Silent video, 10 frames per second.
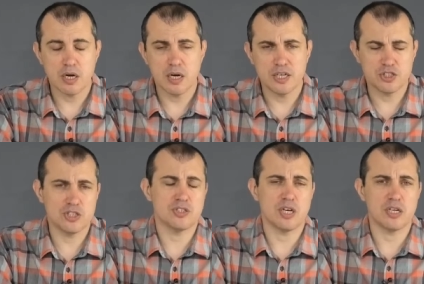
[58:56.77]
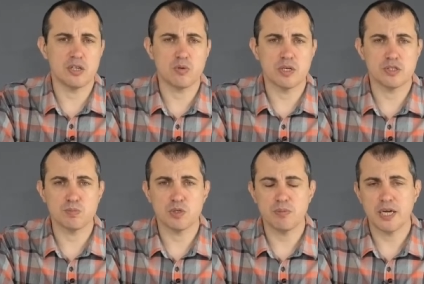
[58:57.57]
It's just done in a quantum
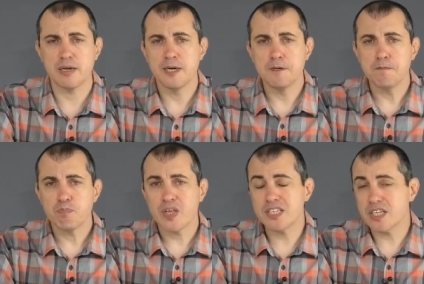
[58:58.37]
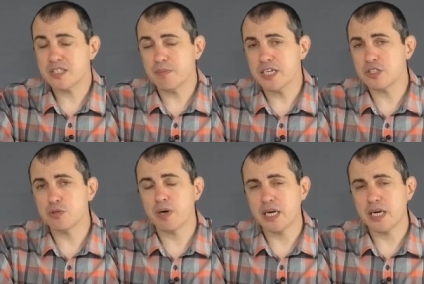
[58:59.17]
domain. It's estimated you might